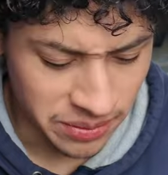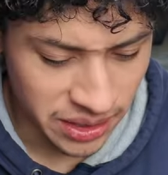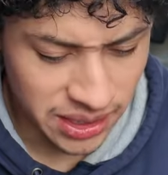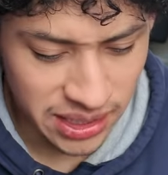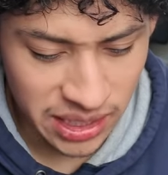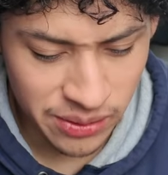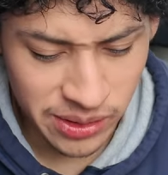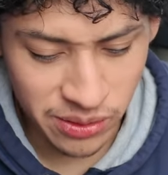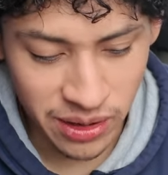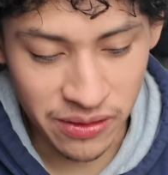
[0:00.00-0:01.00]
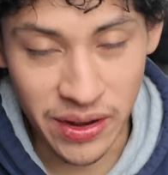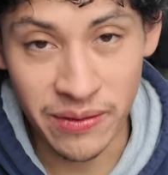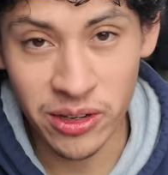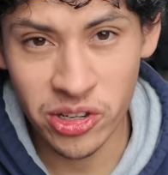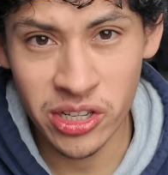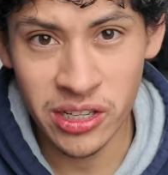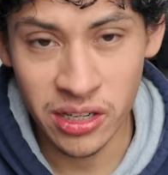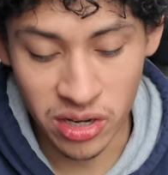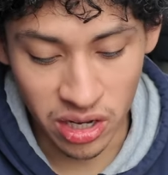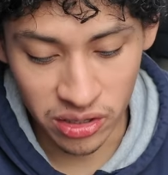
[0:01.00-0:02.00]
This lens was around
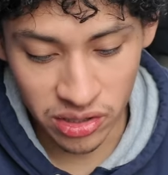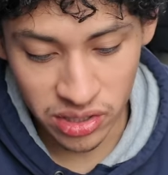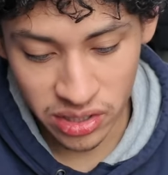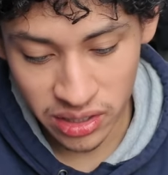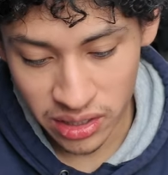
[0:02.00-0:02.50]
$500,